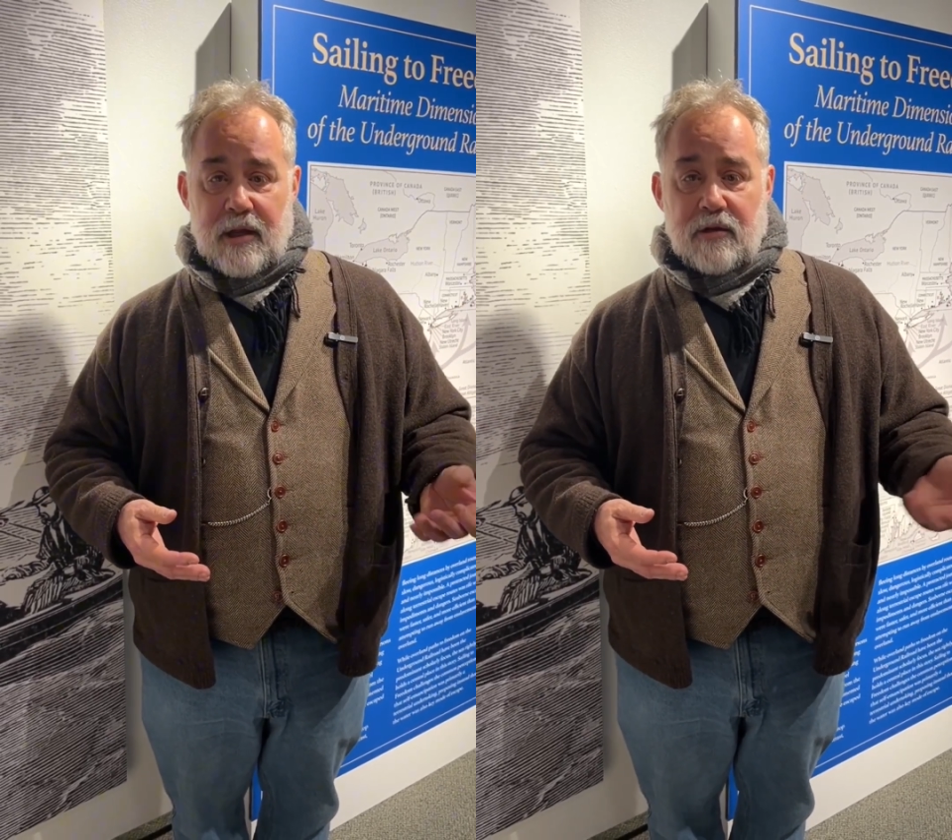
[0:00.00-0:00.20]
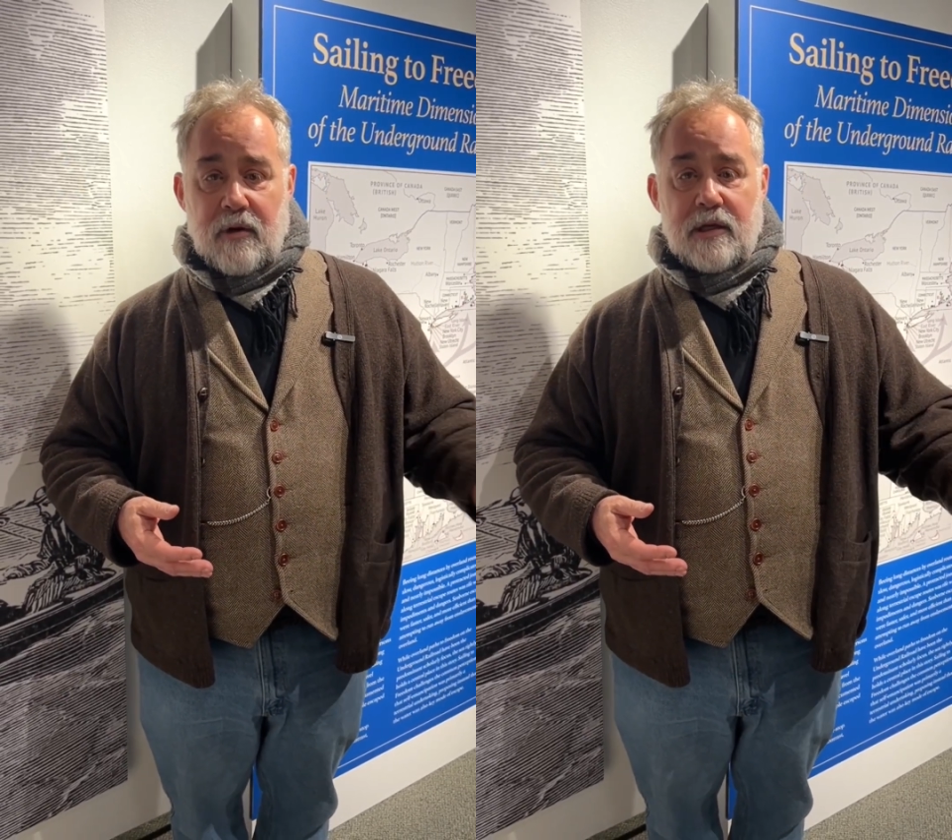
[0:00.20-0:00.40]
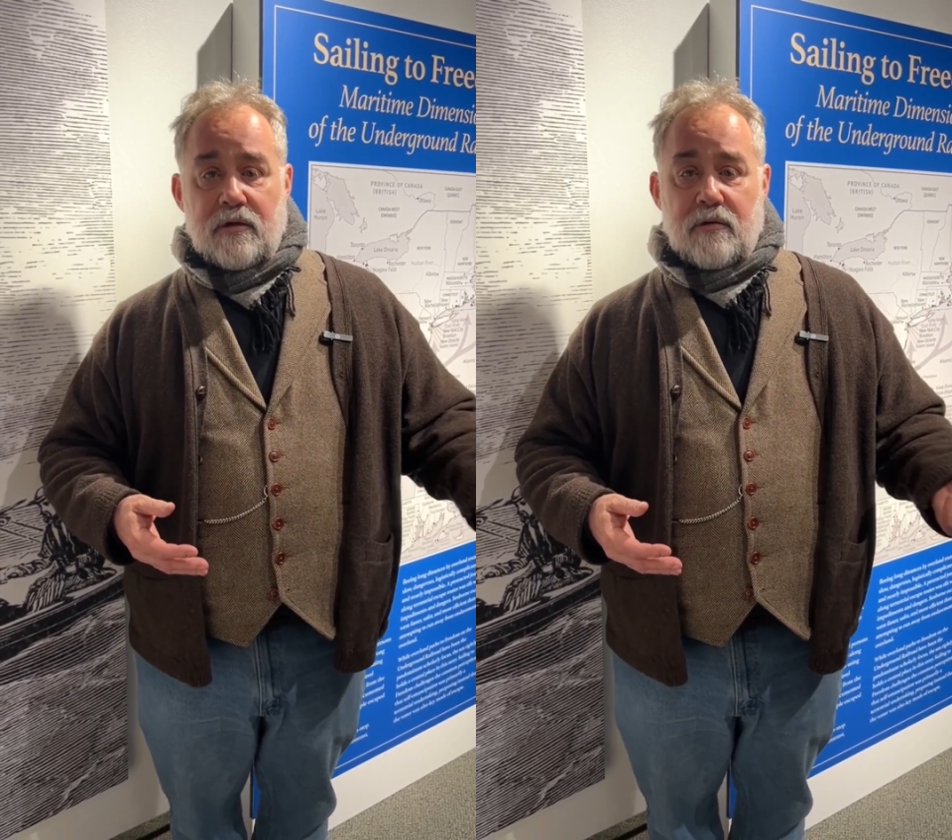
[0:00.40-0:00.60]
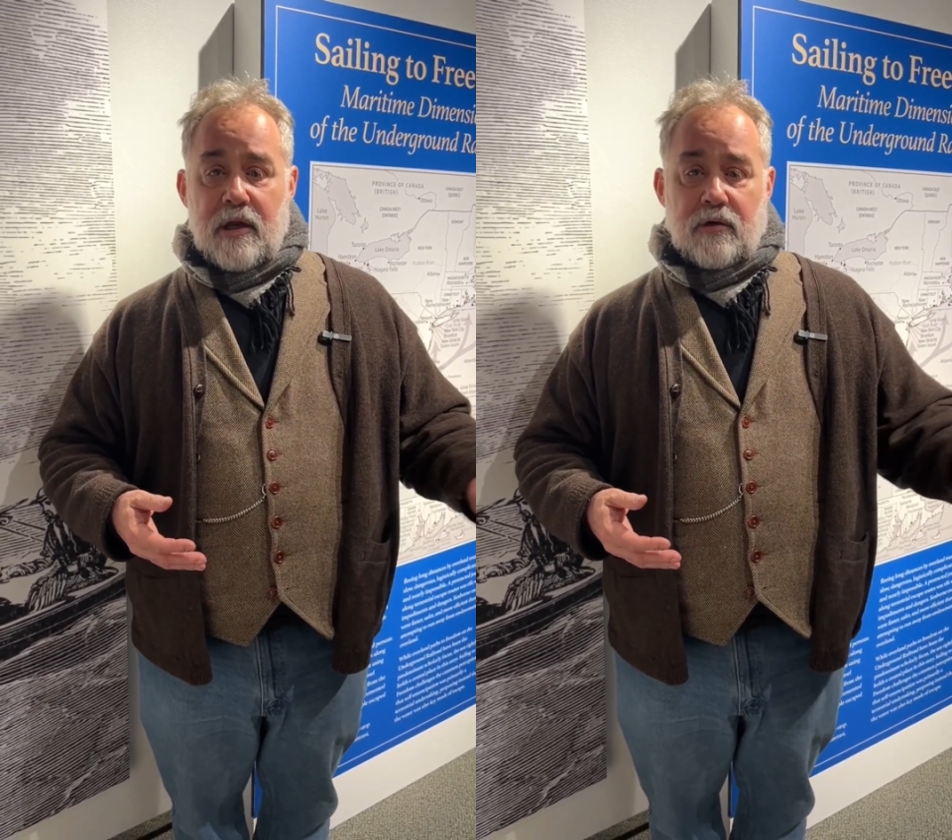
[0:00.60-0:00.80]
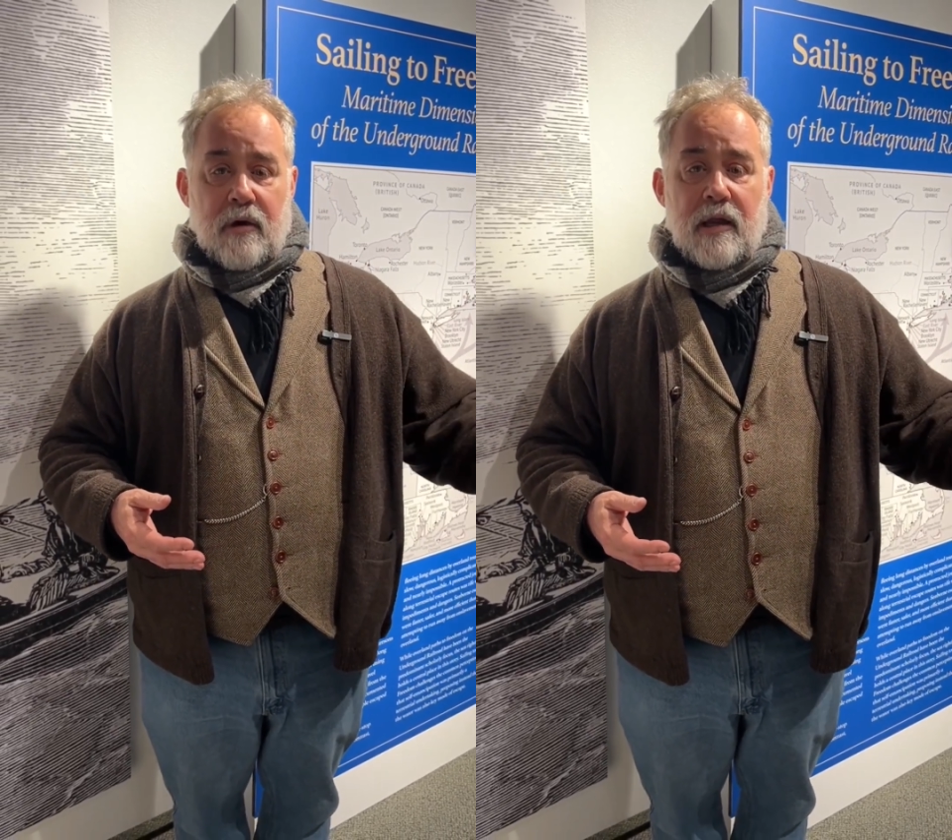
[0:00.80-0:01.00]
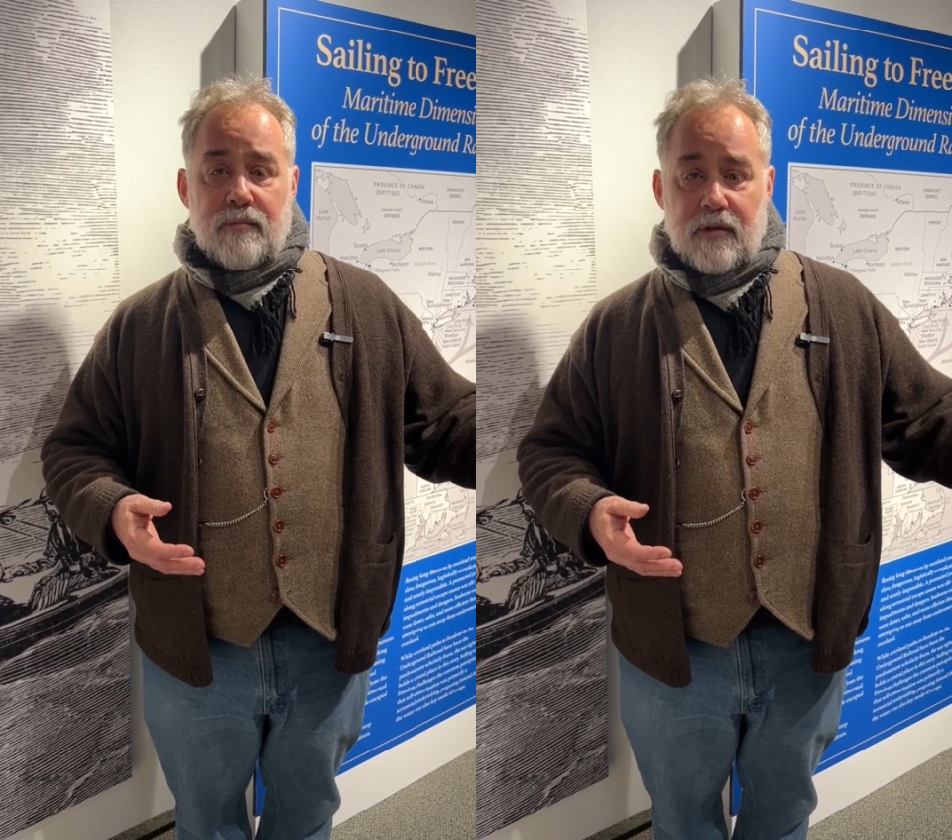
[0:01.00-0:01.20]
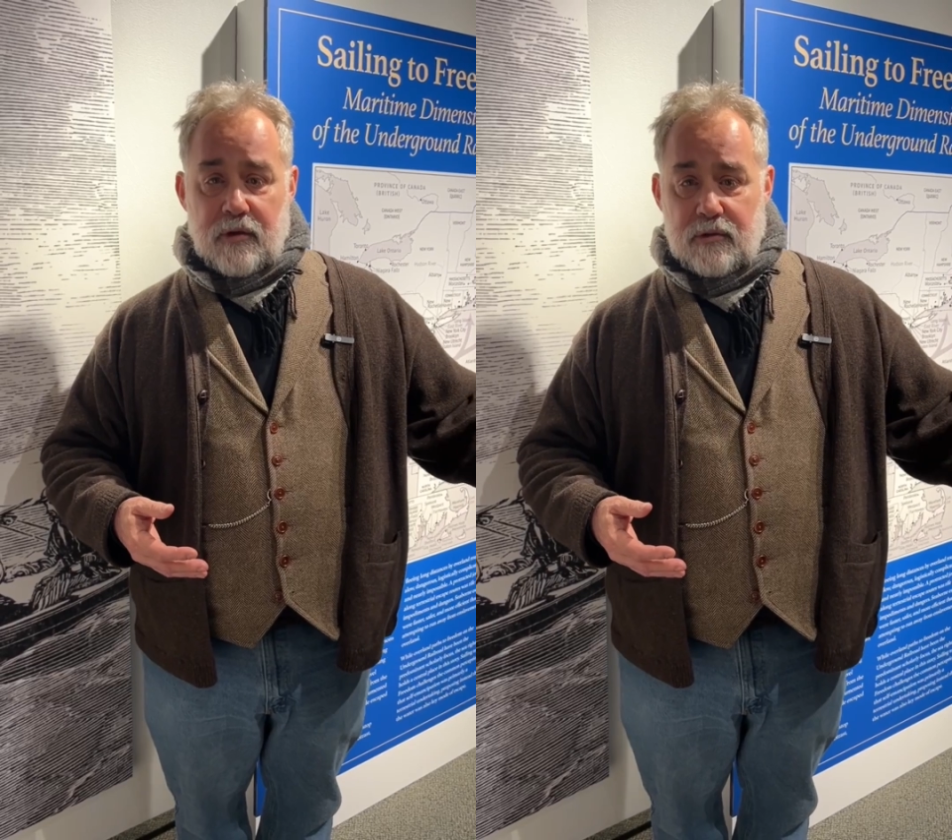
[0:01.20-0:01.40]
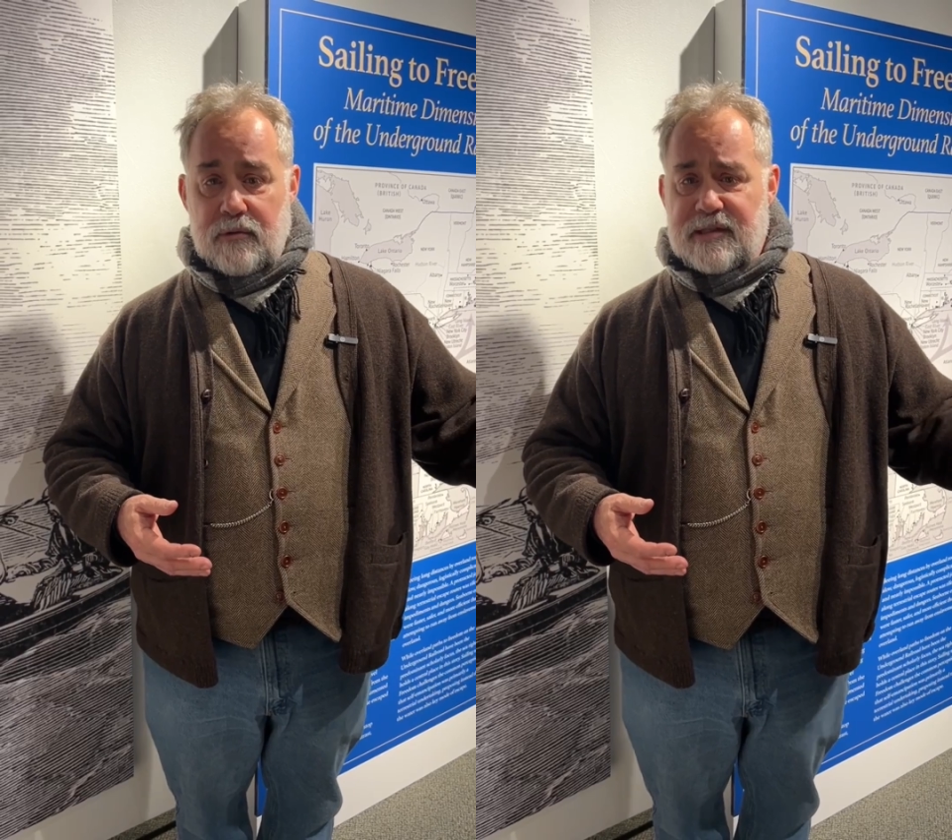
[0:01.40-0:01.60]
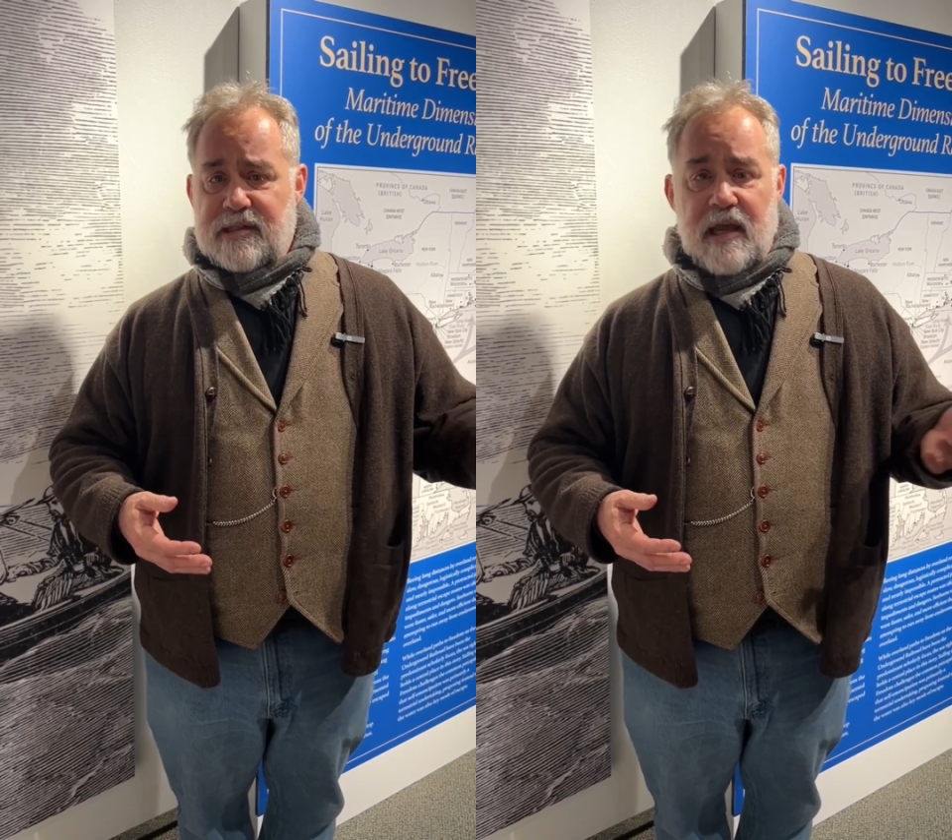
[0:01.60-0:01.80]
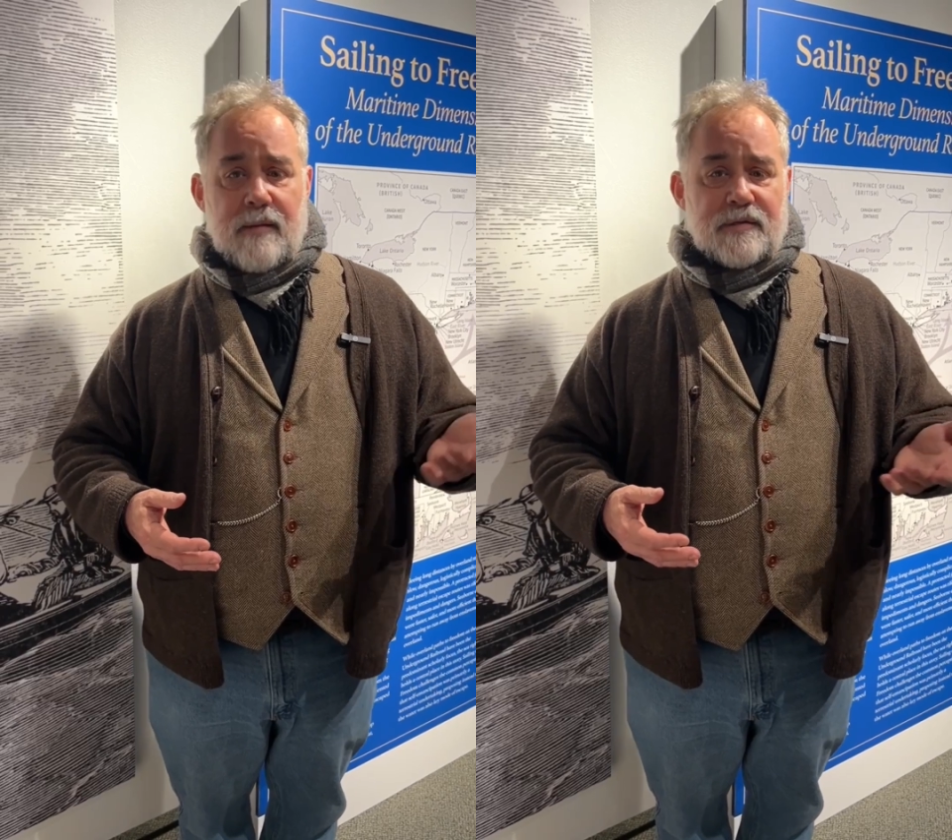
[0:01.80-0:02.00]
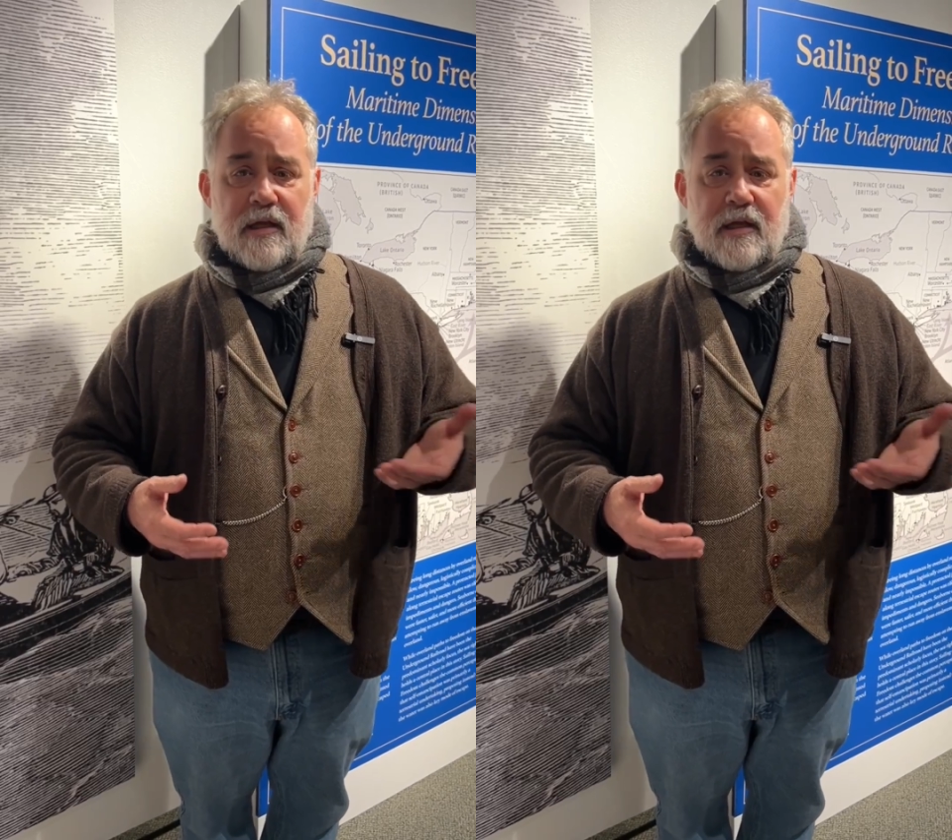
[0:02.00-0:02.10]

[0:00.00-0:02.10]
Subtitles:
my great-great-grandmother who escaped,